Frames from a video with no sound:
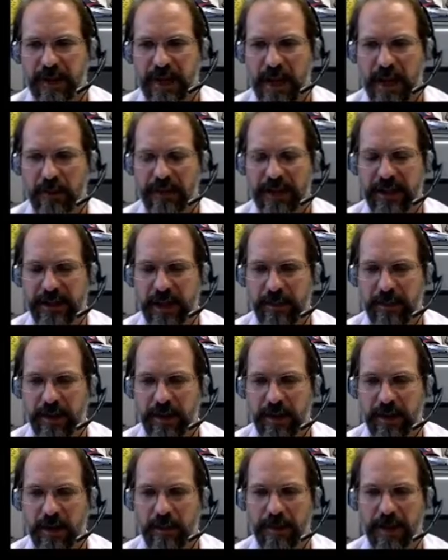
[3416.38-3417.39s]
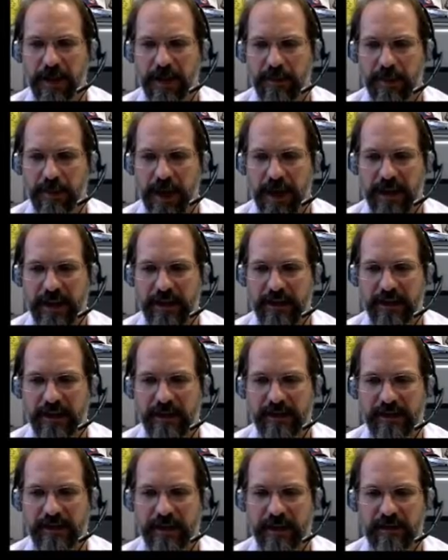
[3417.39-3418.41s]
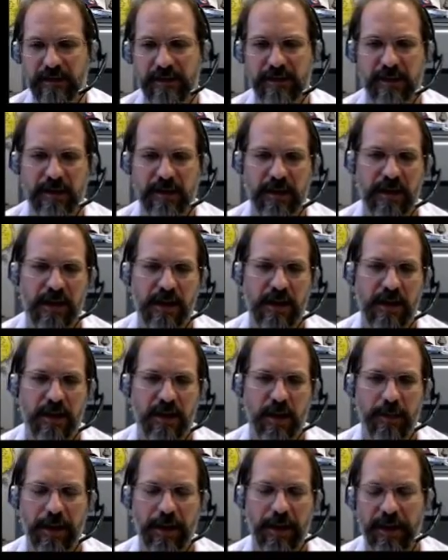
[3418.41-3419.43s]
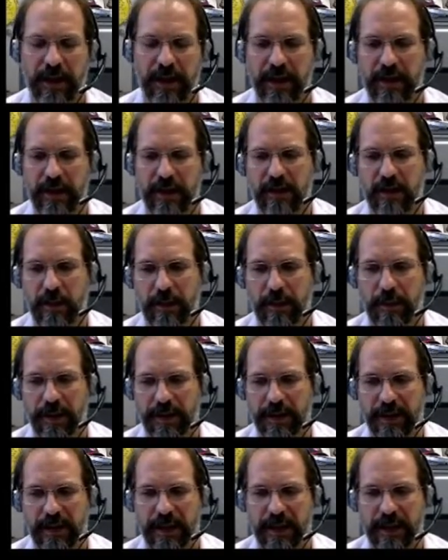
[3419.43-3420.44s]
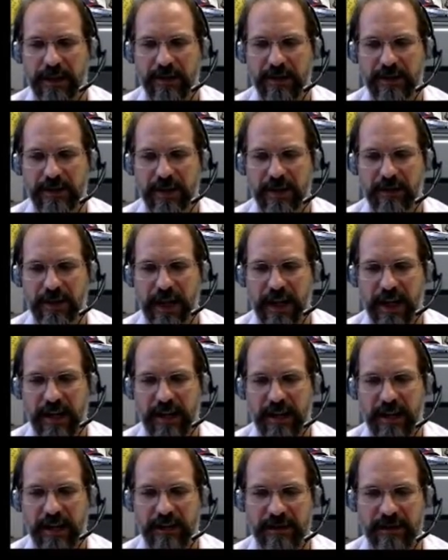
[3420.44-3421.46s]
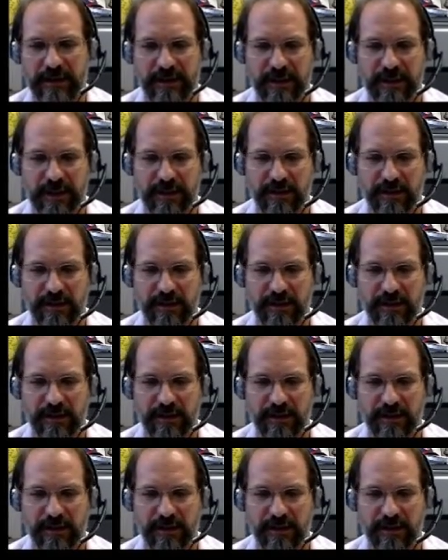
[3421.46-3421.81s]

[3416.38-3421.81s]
Now we take that bicarbonate back into the cells. Carbonic anhydrase now catalyzes the